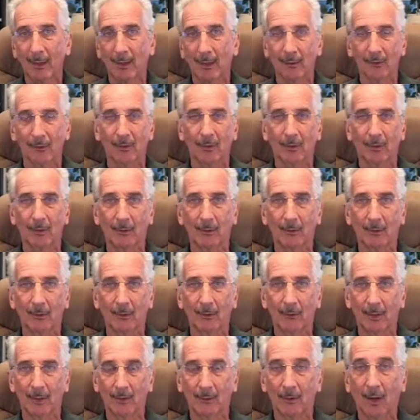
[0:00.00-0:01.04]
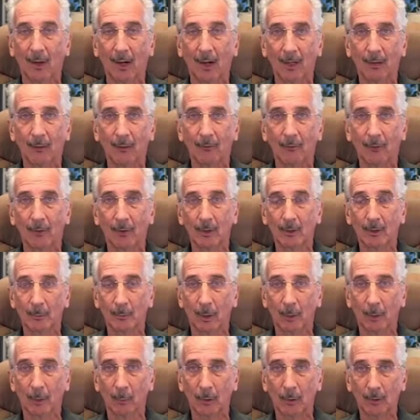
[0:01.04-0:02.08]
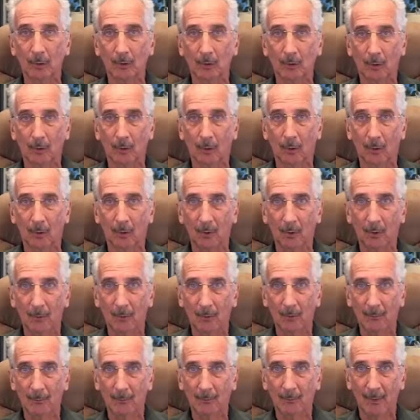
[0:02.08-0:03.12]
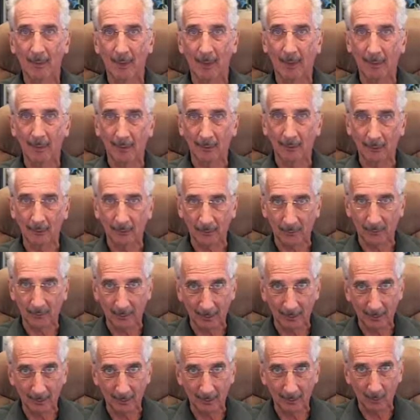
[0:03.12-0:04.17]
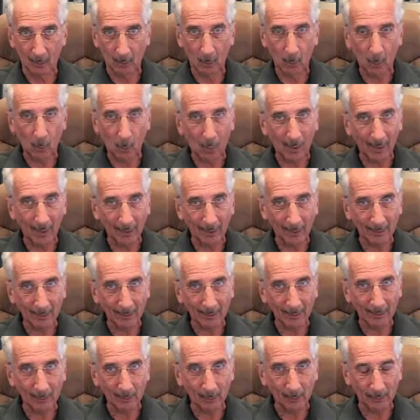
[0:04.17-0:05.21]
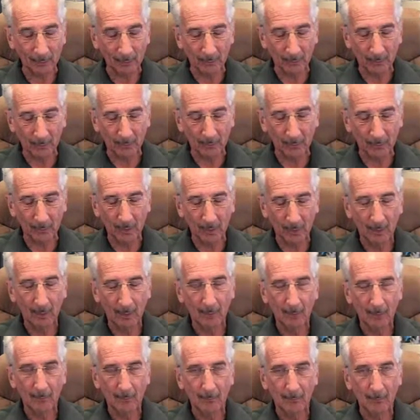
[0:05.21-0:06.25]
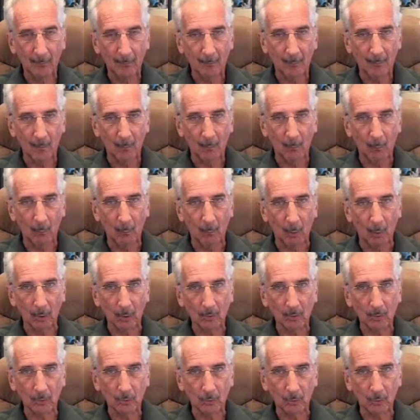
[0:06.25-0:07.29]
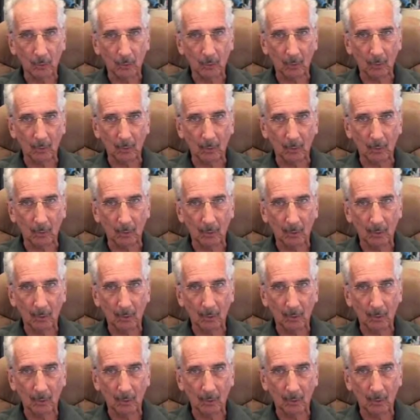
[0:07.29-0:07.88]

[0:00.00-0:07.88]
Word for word: I'll say, that's I in the Village by Marc Chagall. And he'll say quietly to himself, Marc Chagall.